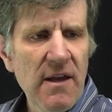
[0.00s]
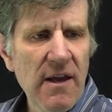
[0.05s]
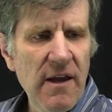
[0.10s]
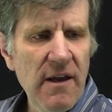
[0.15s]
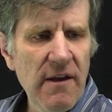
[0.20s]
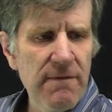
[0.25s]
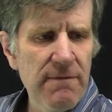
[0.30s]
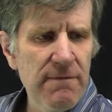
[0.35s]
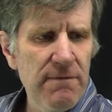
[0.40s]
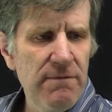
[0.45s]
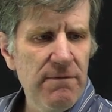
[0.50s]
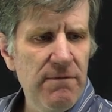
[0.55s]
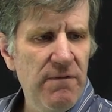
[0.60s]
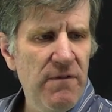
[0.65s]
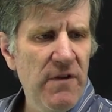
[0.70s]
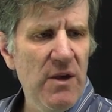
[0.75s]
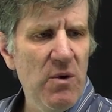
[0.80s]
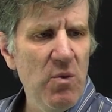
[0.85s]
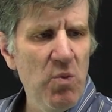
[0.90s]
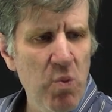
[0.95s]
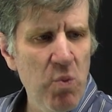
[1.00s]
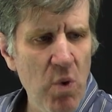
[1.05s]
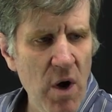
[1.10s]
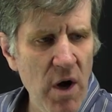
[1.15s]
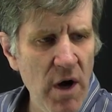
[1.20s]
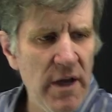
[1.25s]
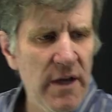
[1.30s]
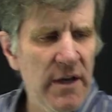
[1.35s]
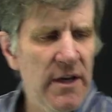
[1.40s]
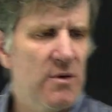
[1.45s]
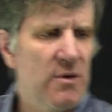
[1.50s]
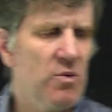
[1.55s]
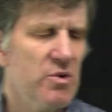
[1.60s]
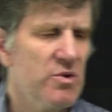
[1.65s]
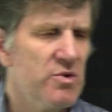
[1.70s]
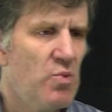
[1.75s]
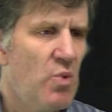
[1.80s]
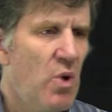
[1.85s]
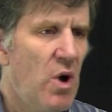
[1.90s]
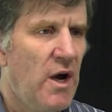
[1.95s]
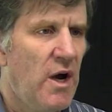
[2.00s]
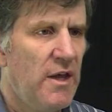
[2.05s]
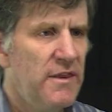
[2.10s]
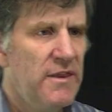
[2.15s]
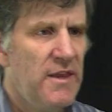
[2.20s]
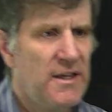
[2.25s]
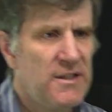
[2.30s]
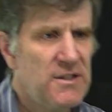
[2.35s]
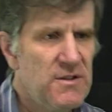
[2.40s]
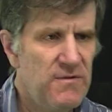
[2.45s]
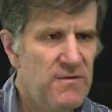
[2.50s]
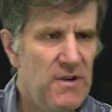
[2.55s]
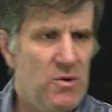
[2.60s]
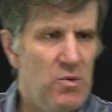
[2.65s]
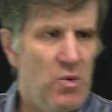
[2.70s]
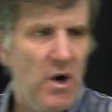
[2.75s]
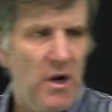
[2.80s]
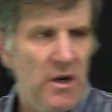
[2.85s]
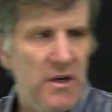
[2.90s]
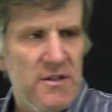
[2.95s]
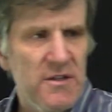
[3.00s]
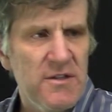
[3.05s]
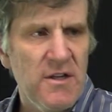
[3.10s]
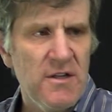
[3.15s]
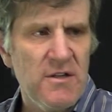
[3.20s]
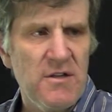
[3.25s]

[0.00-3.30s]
If v1 equals 1, that's v1 is the